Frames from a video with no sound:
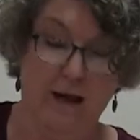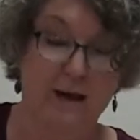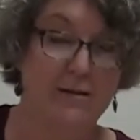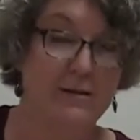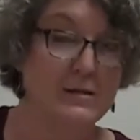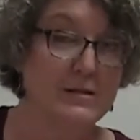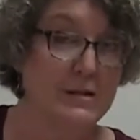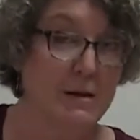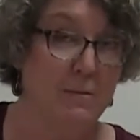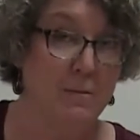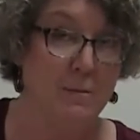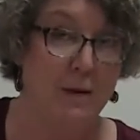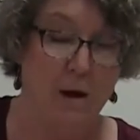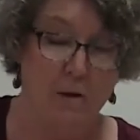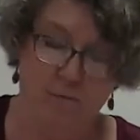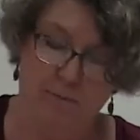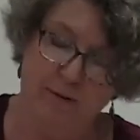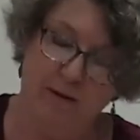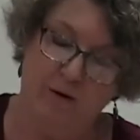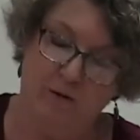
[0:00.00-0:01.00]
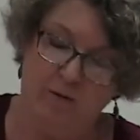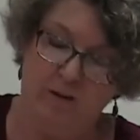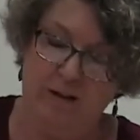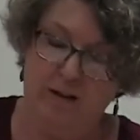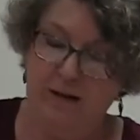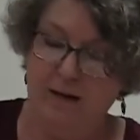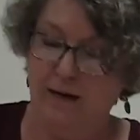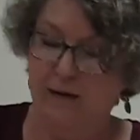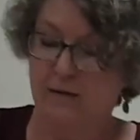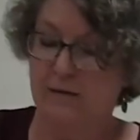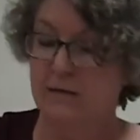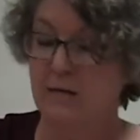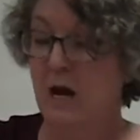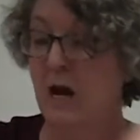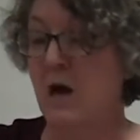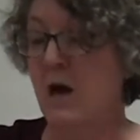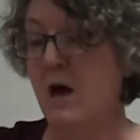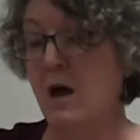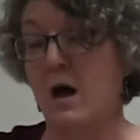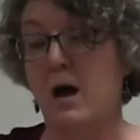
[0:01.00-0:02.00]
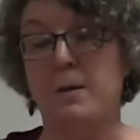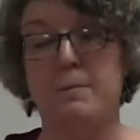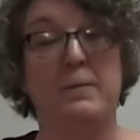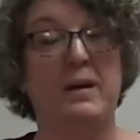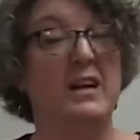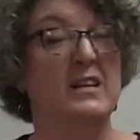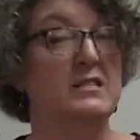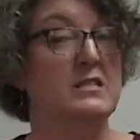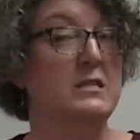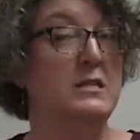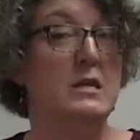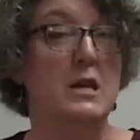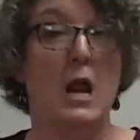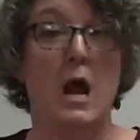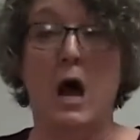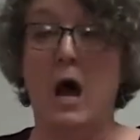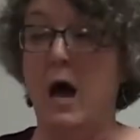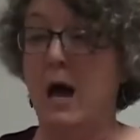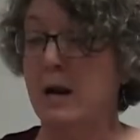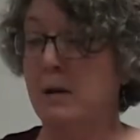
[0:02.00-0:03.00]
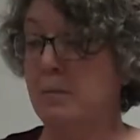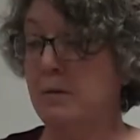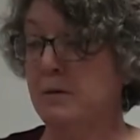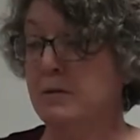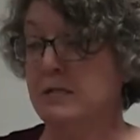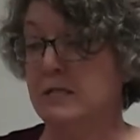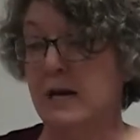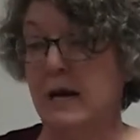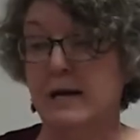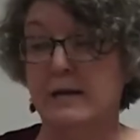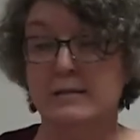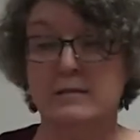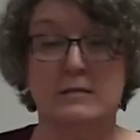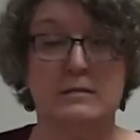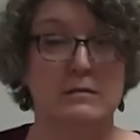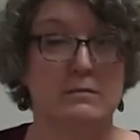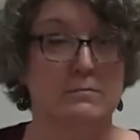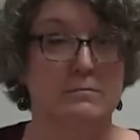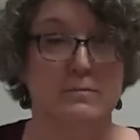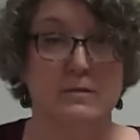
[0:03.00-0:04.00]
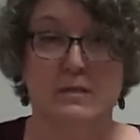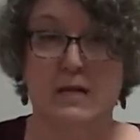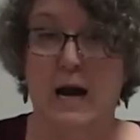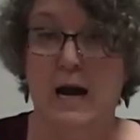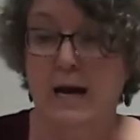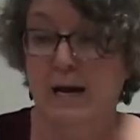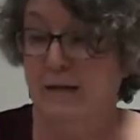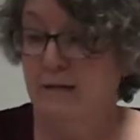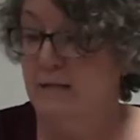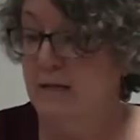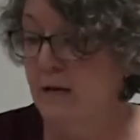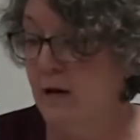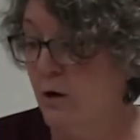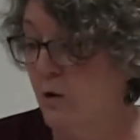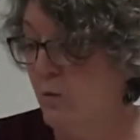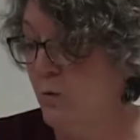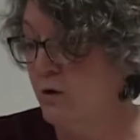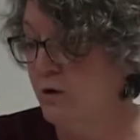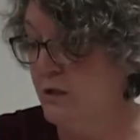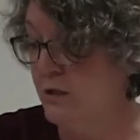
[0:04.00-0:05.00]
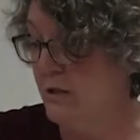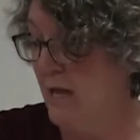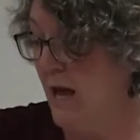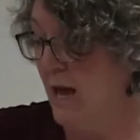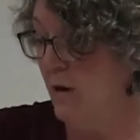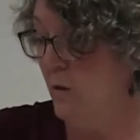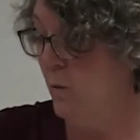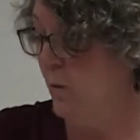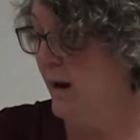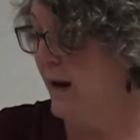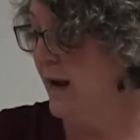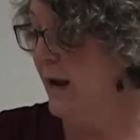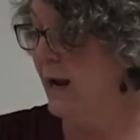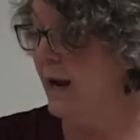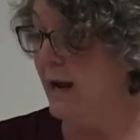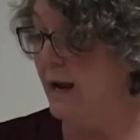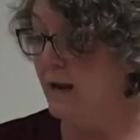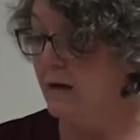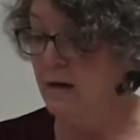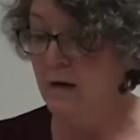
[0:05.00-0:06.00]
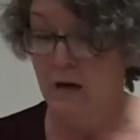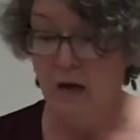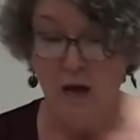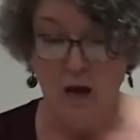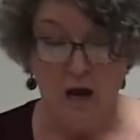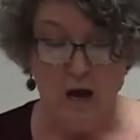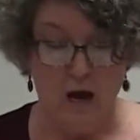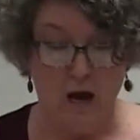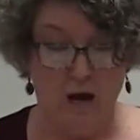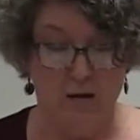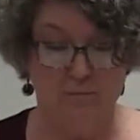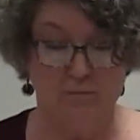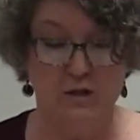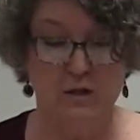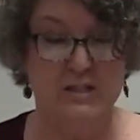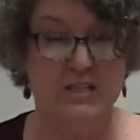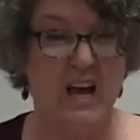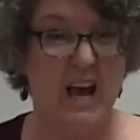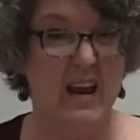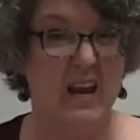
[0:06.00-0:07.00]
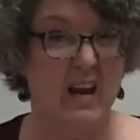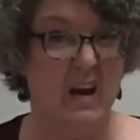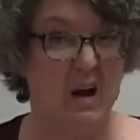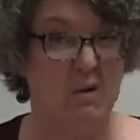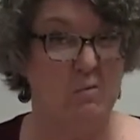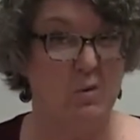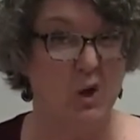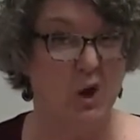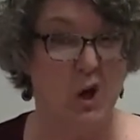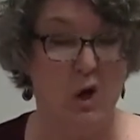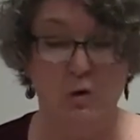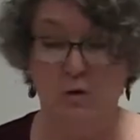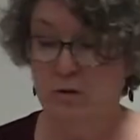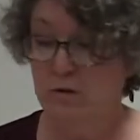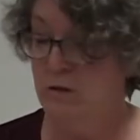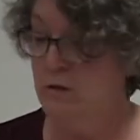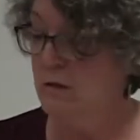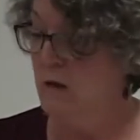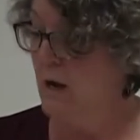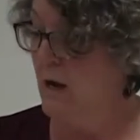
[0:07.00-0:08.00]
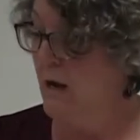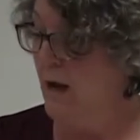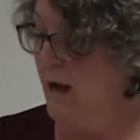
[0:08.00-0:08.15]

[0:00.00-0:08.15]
like the same amount, but it really is. Um, it's not a precise science here. We're just kind of winging it. Um, just kind of come close,